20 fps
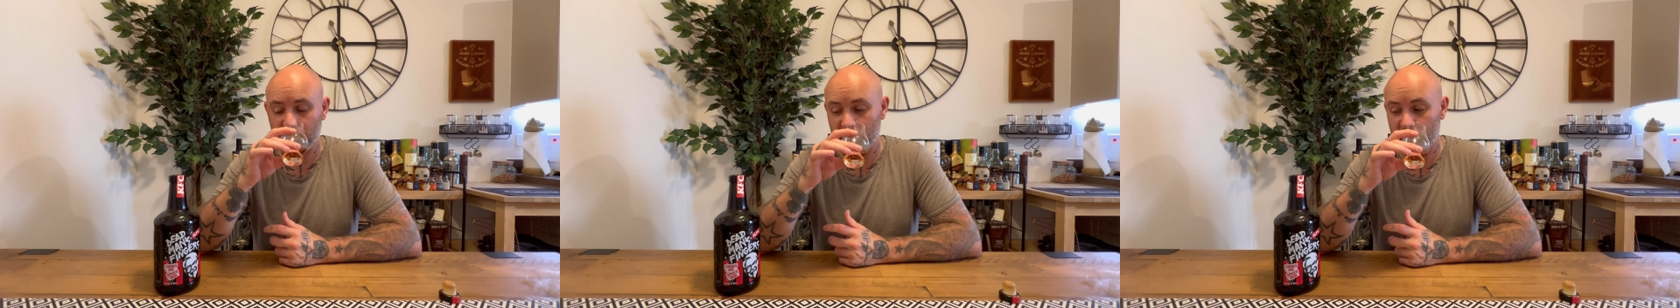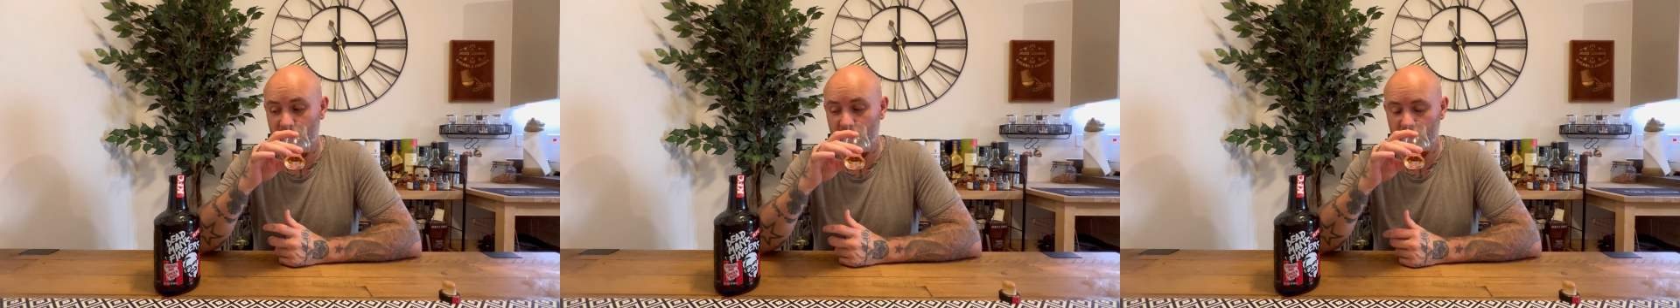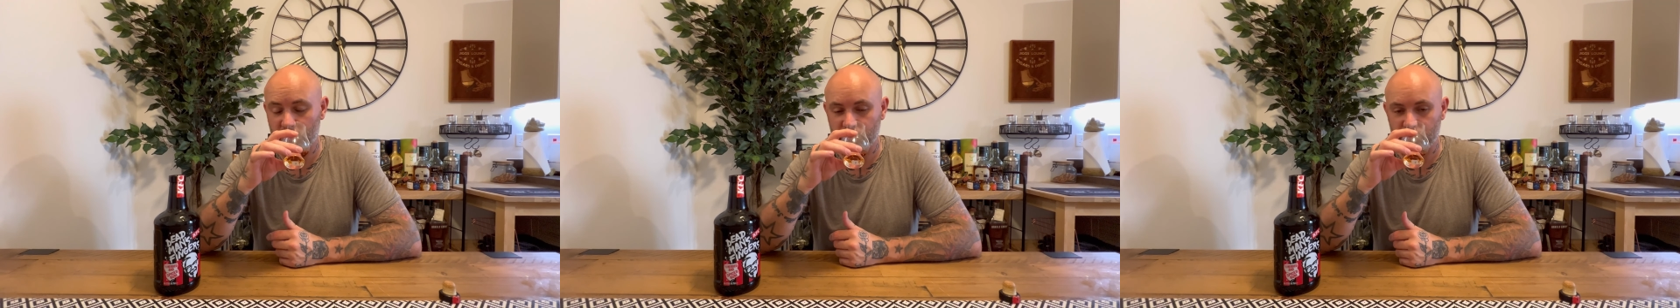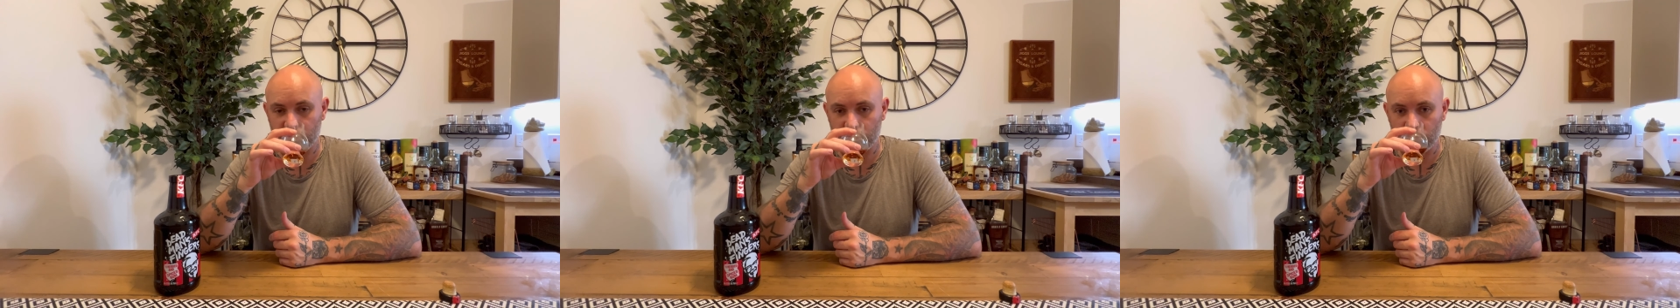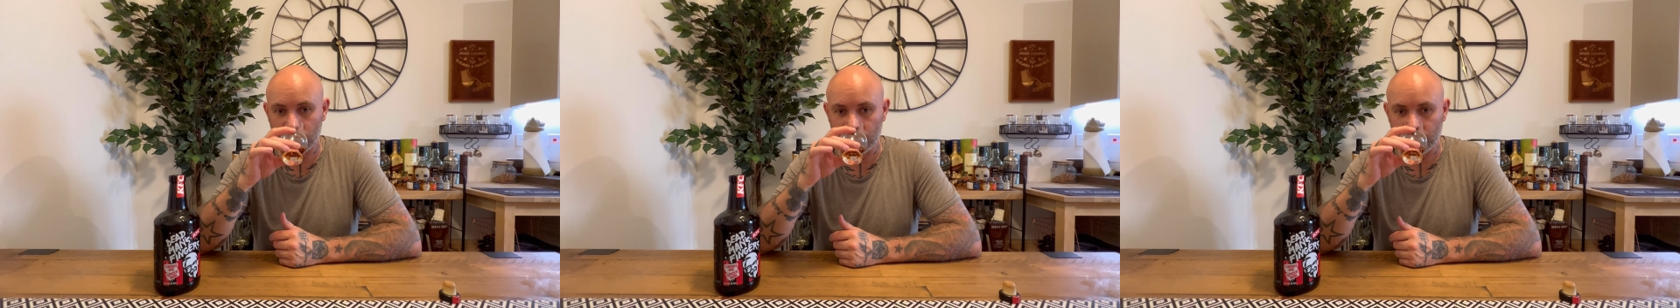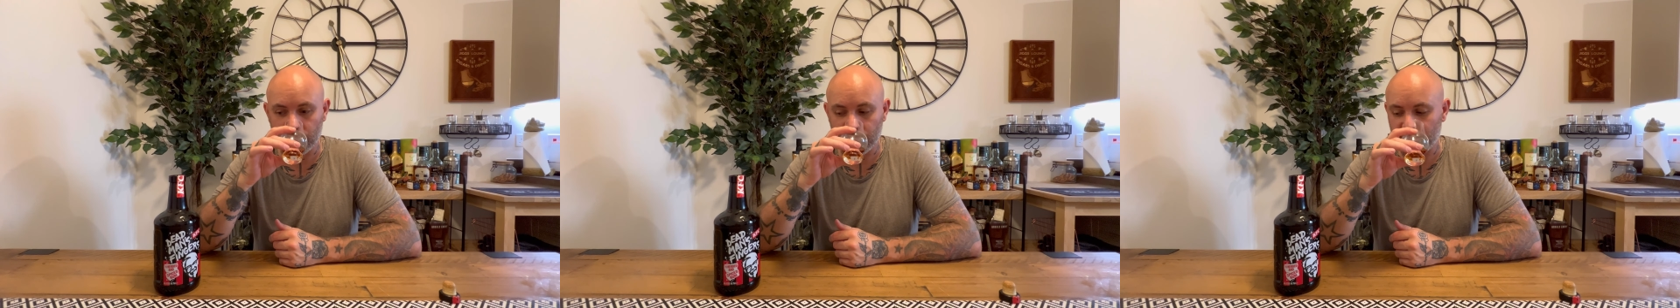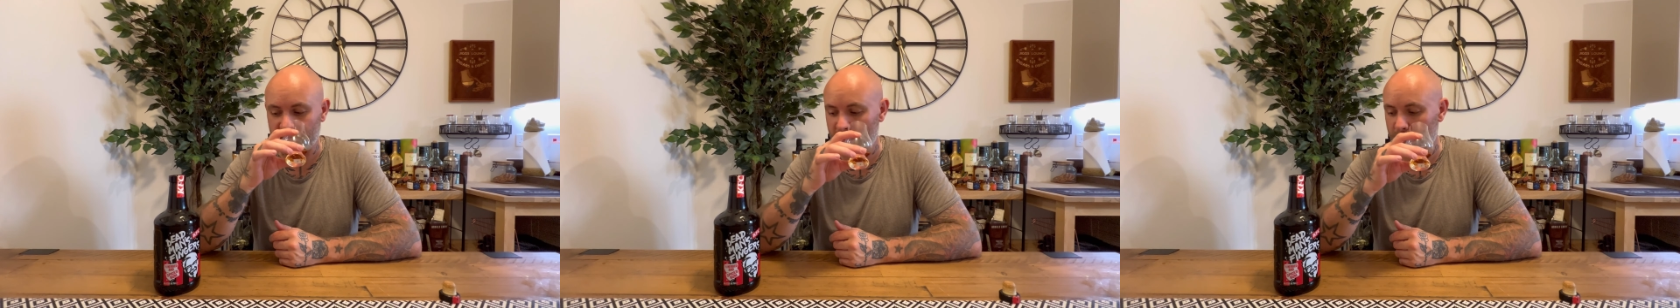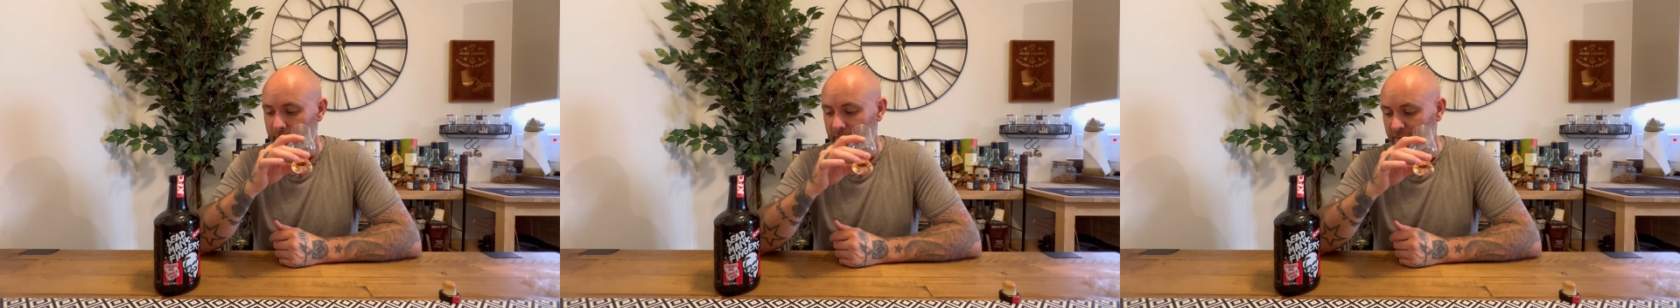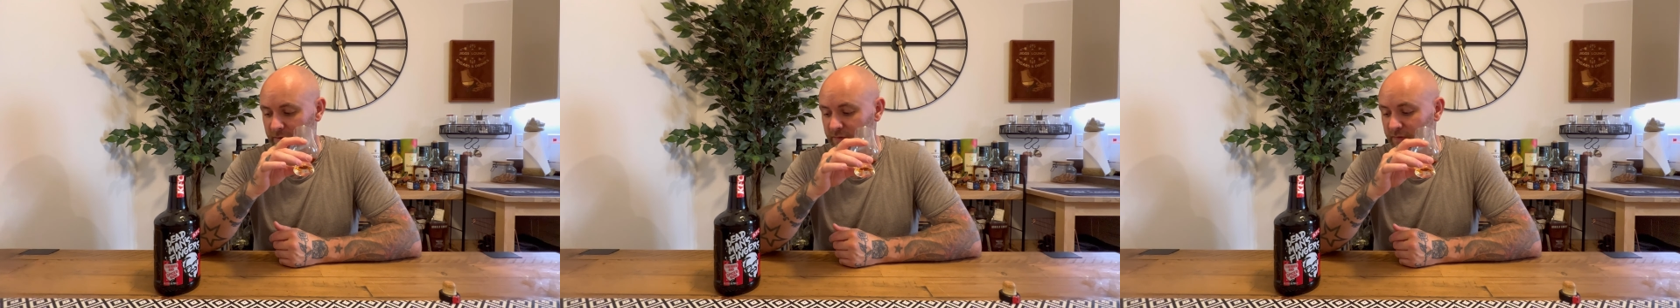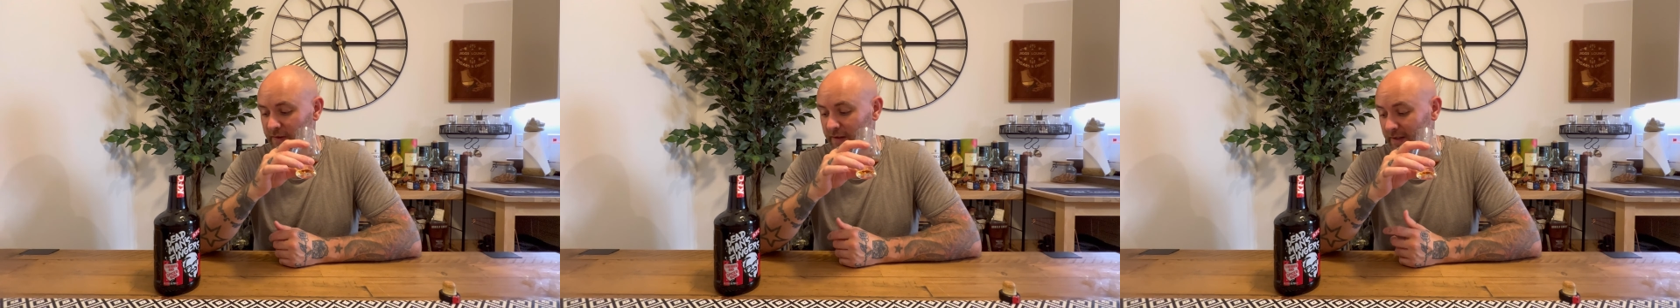the original Dead
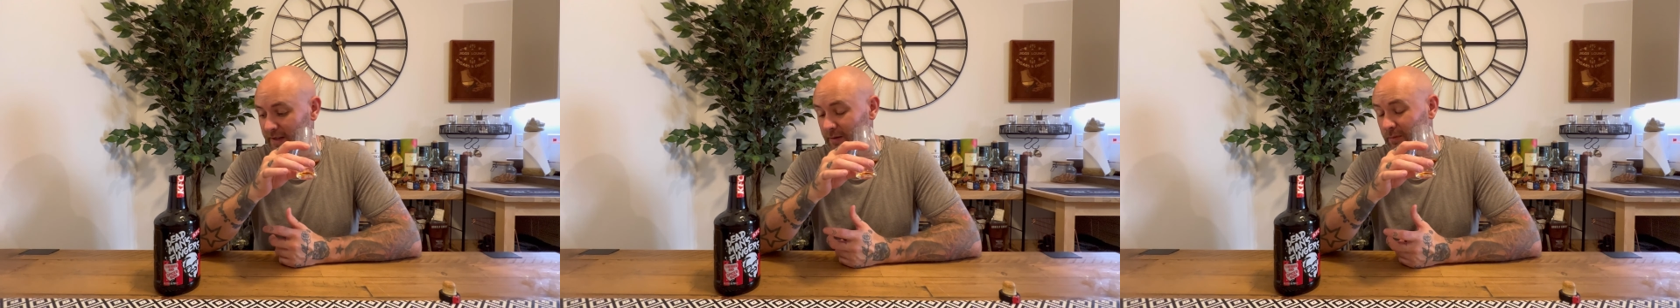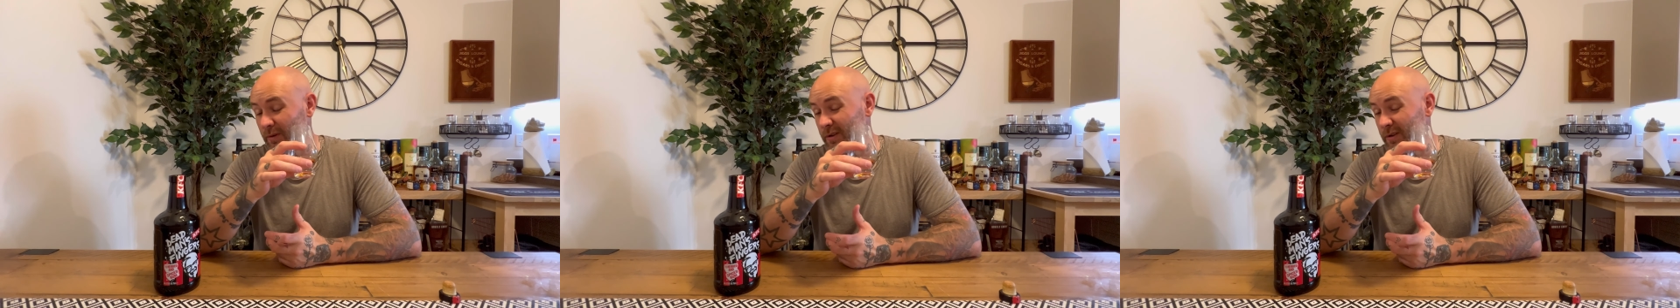Man's Finger,